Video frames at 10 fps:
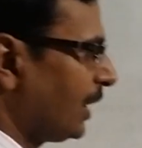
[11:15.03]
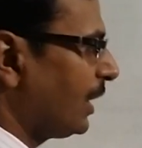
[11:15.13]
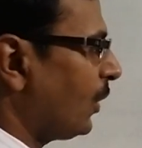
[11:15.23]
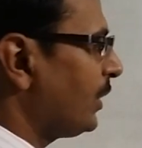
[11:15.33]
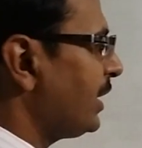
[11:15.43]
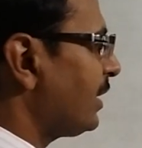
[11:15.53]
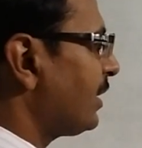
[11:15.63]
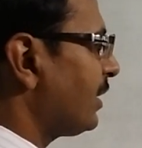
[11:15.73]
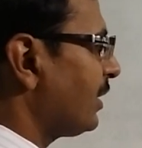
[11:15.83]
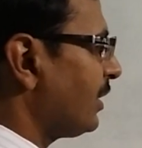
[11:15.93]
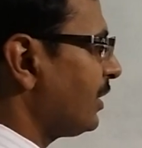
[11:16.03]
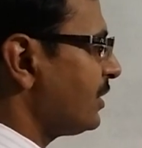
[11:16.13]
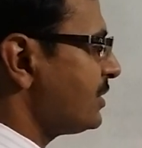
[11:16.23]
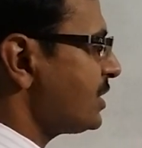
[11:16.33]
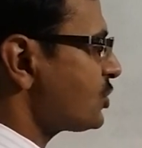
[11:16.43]
Now here
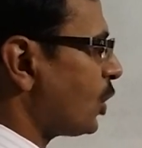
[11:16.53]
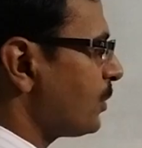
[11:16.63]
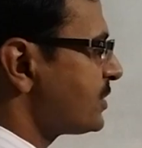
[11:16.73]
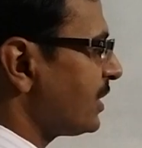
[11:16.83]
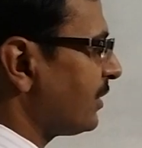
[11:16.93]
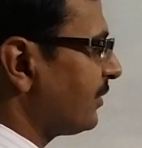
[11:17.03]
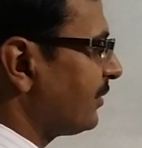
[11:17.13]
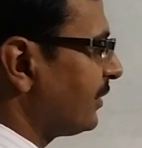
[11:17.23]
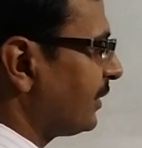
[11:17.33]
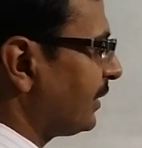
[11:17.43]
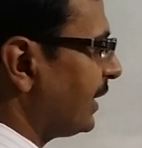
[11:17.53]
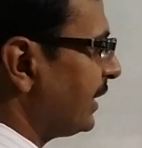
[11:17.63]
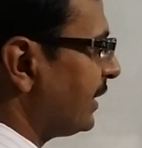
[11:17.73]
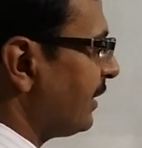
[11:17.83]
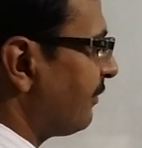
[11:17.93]
just observe
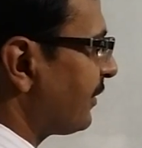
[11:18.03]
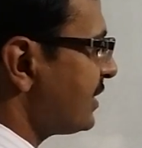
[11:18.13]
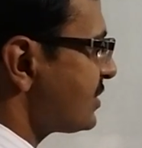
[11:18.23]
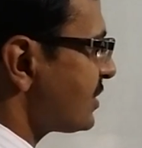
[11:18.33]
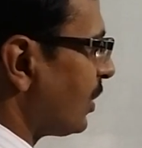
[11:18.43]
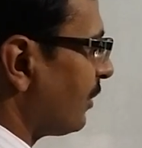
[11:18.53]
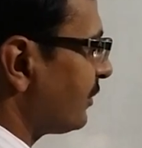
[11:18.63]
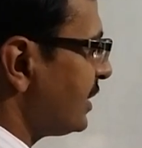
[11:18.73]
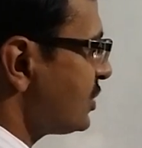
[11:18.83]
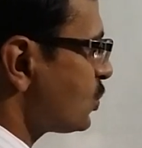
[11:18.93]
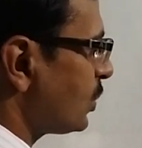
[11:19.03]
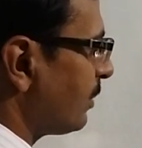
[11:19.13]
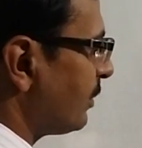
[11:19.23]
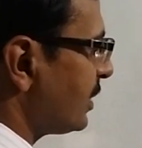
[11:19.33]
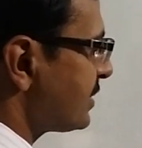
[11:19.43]
that the difference of these two
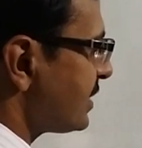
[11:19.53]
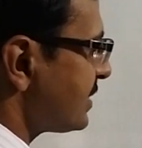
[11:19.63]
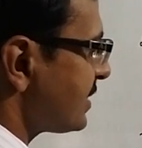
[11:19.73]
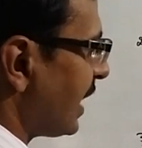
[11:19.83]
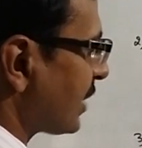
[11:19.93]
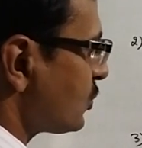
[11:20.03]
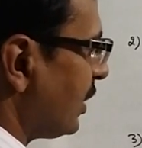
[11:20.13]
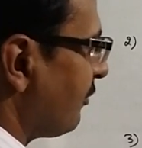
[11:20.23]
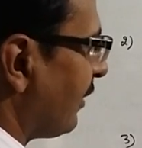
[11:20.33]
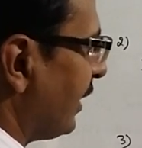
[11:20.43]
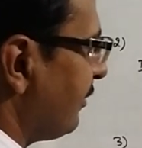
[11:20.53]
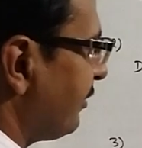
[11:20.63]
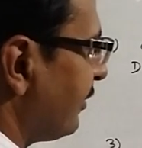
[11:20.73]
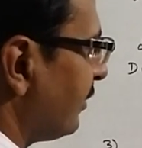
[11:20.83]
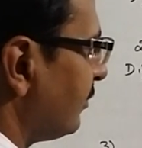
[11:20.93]
numbers is actually 5,